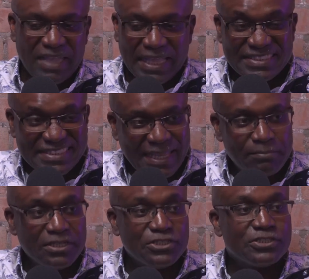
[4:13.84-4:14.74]

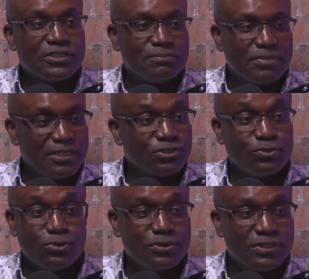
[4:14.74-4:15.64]
established
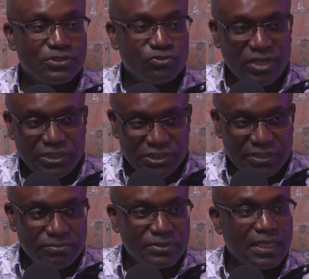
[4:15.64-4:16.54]
political orders,
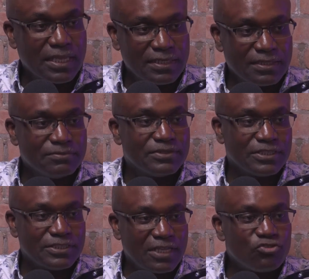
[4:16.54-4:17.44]
regimes, kingdoms,
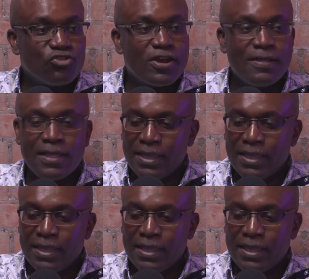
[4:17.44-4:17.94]
etc.,